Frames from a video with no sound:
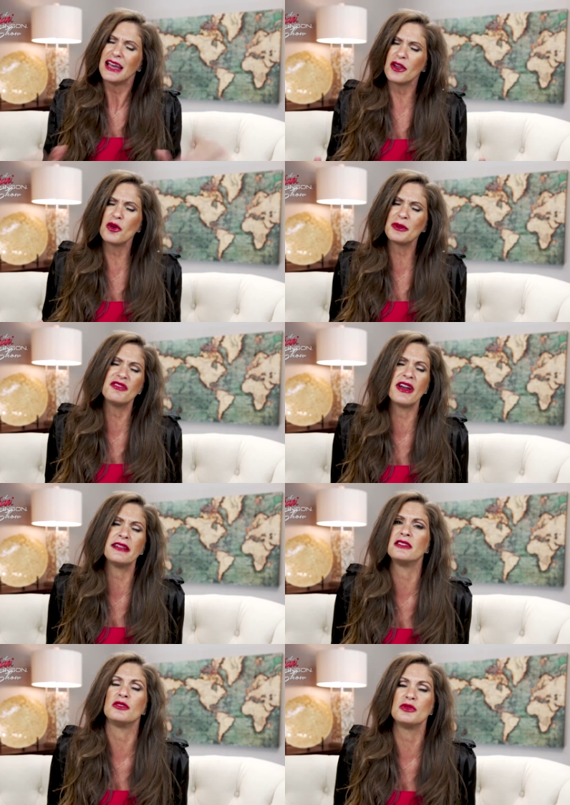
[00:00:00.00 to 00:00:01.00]
I grew up in a
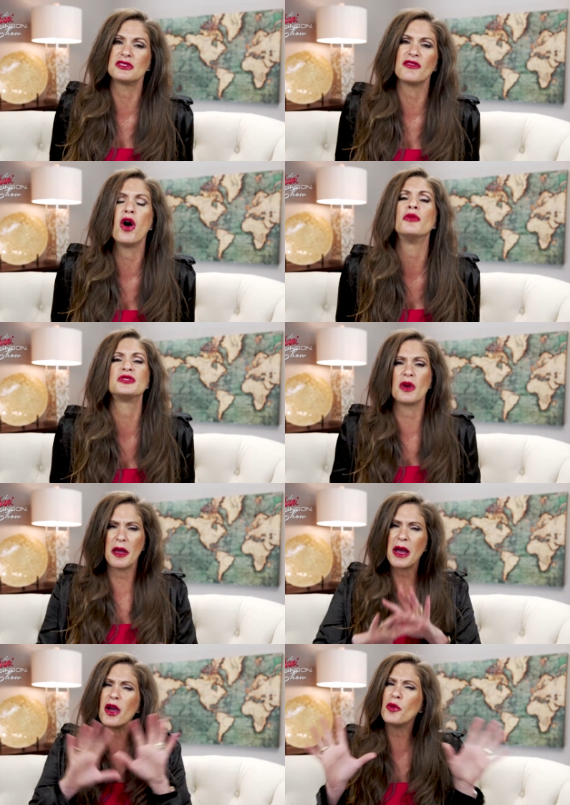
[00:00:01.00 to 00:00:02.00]
violently abusive home, so
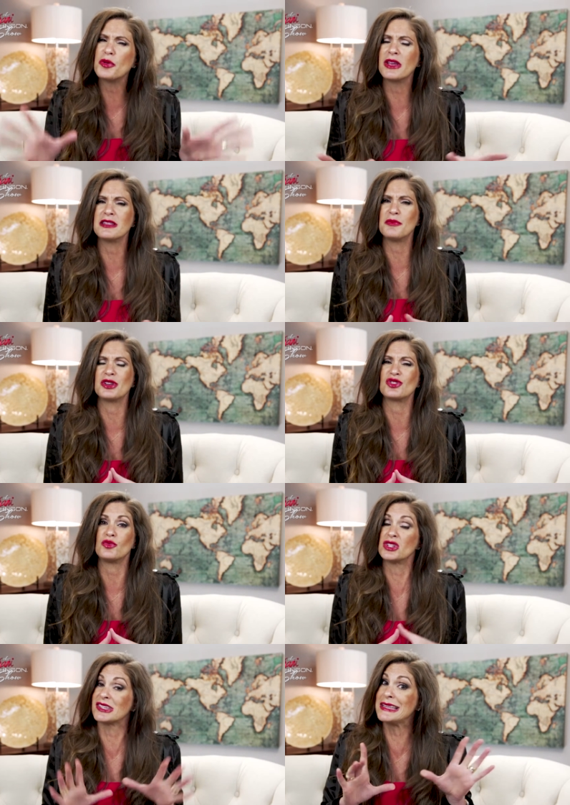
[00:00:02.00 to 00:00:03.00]
I hope you're getting the picture,
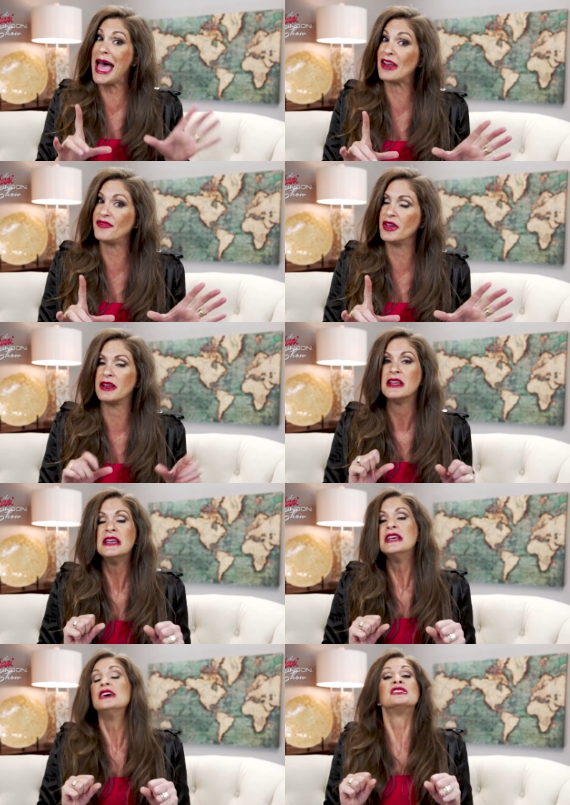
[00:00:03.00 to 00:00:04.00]
which is not fun.
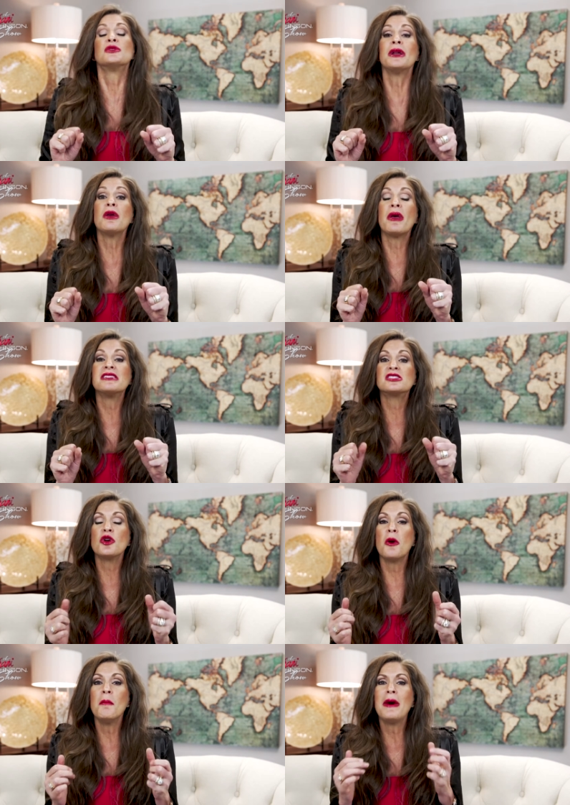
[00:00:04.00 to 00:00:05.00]
So anyway,
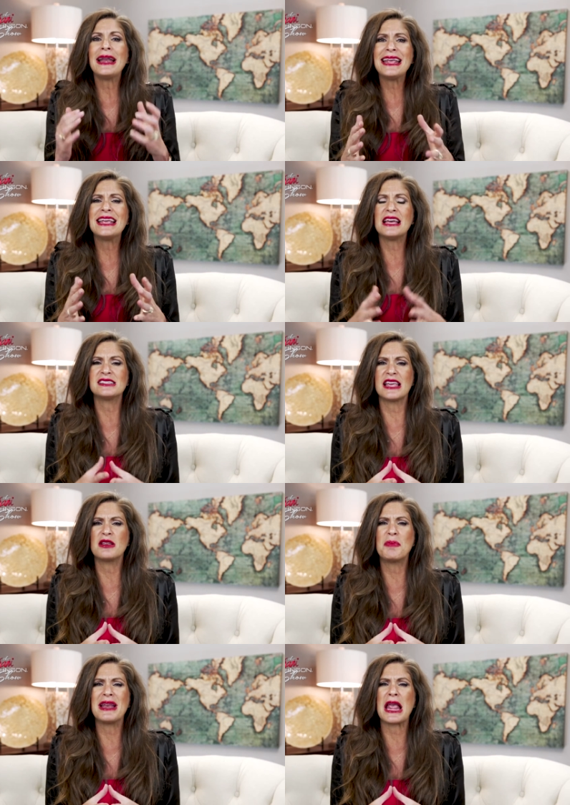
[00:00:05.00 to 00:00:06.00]
so money has
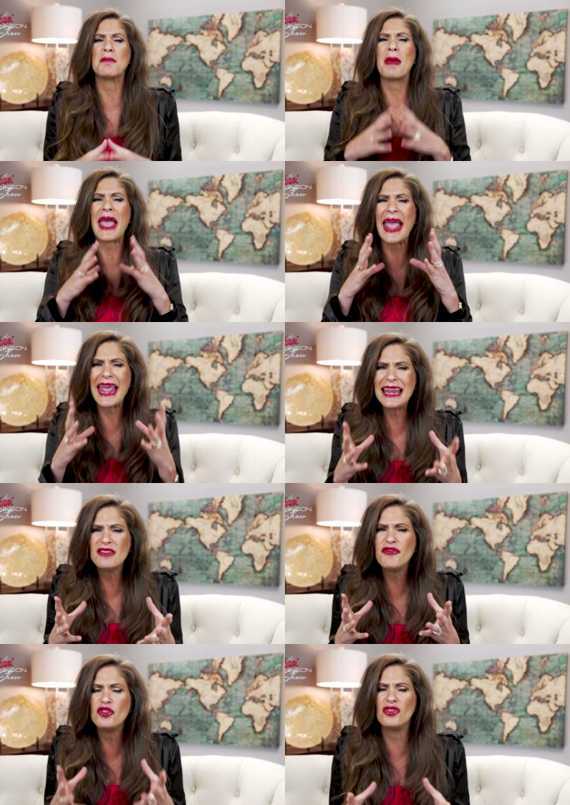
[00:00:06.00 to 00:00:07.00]
like been a
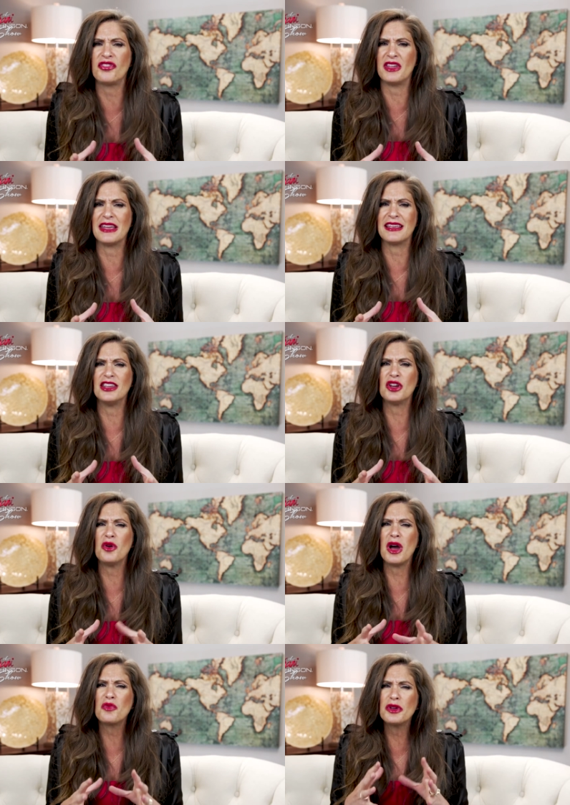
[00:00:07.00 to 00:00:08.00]
painful thing, you
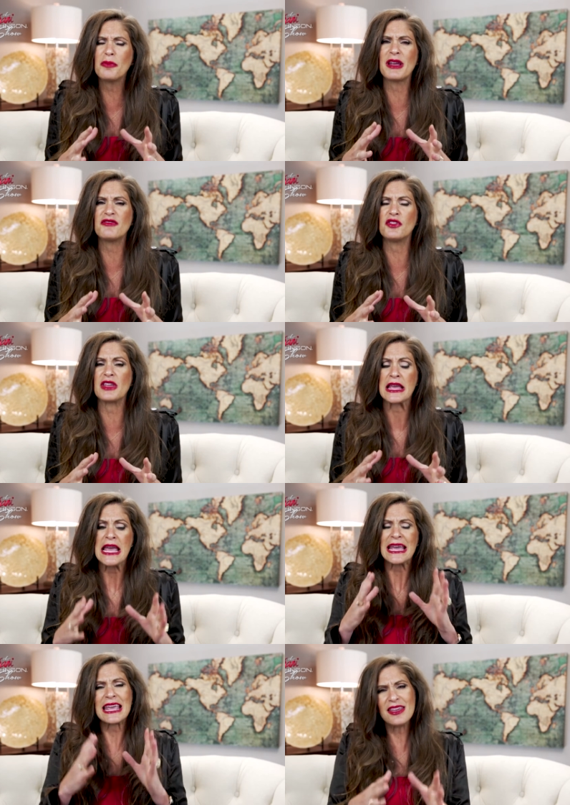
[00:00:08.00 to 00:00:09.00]
know, a real painful thing.
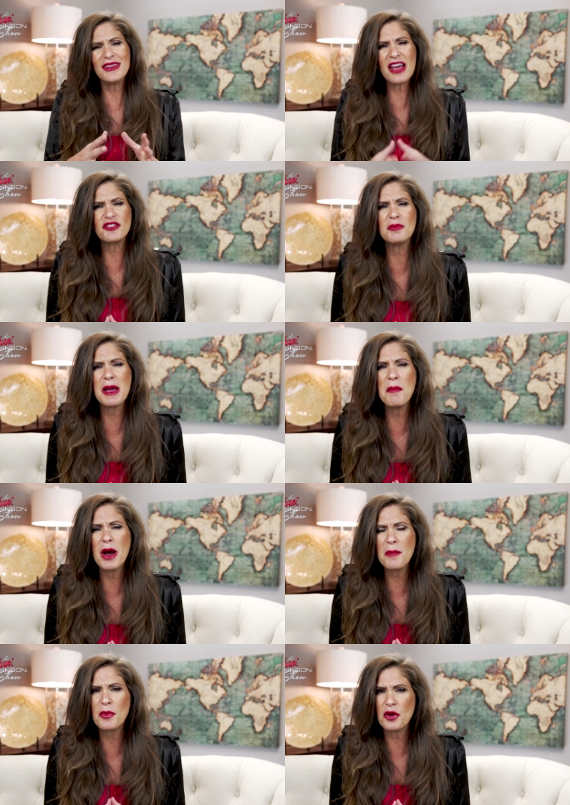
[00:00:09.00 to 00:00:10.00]
Even after my
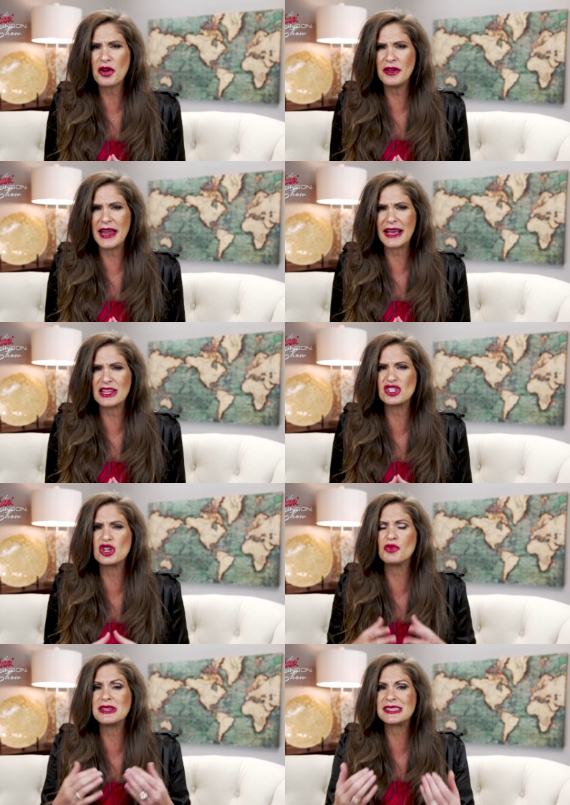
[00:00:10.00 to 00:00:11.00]
mom broke her neck and
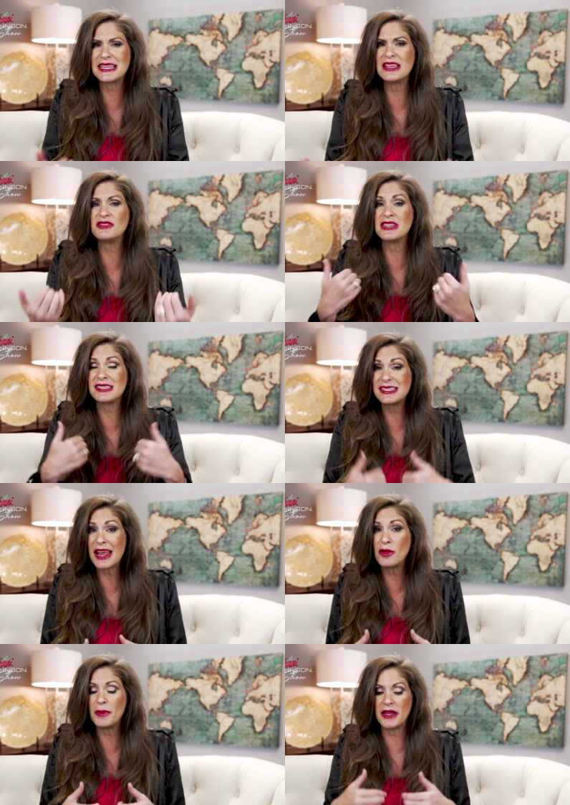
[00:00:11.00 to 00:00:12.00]
she received a
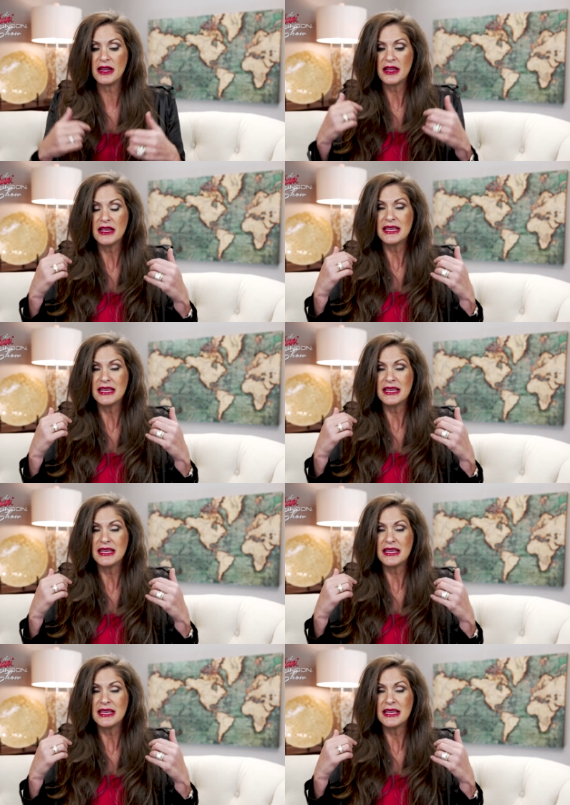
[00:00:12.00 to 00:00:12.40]
settlement,